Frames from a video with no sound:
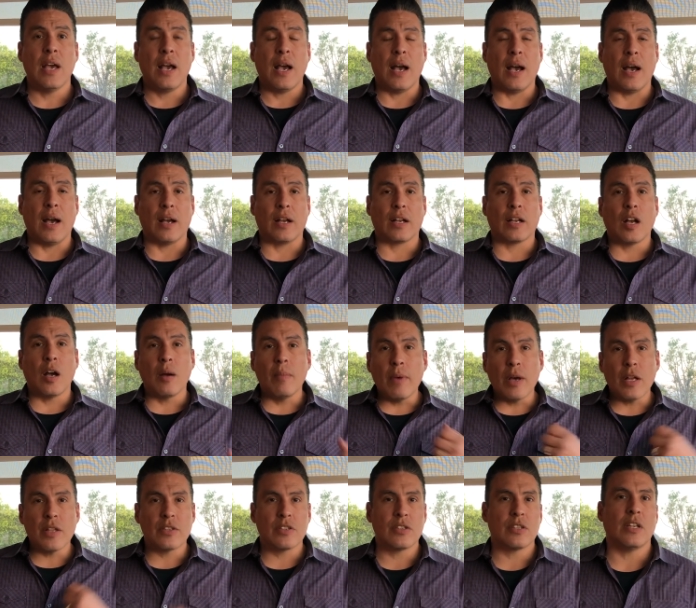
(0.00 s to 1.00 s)
Uh, come
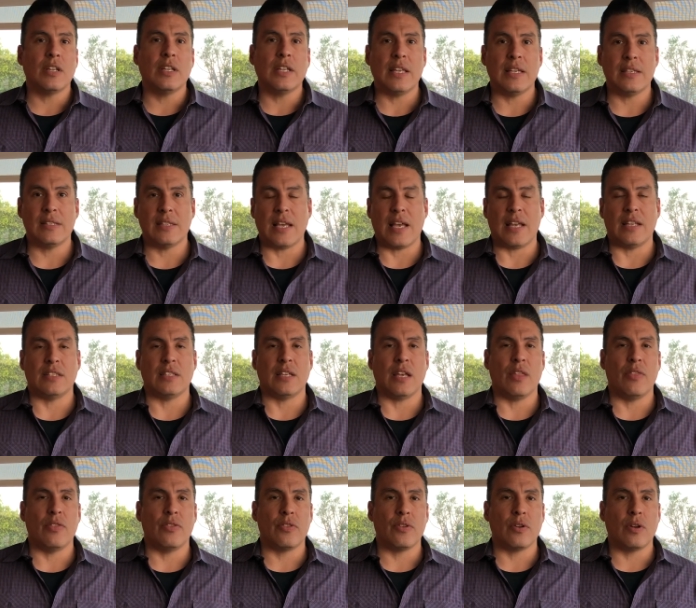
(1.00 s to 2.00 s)
on Sundays at
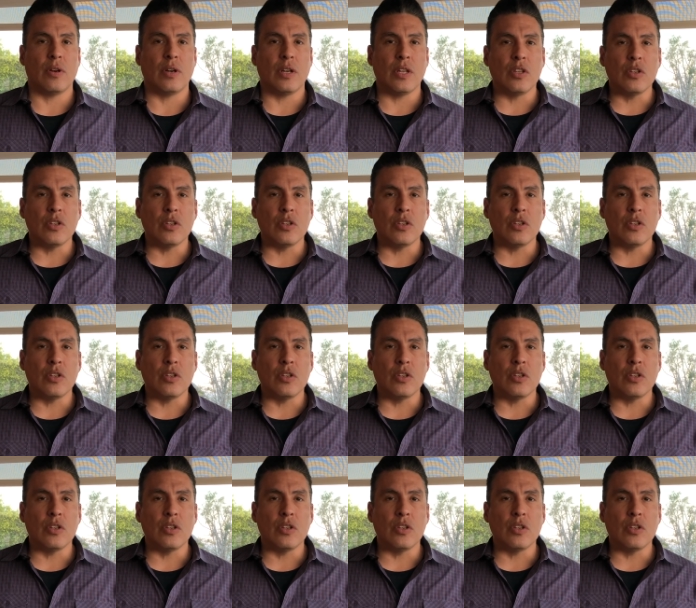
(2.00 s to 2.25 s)
10:30.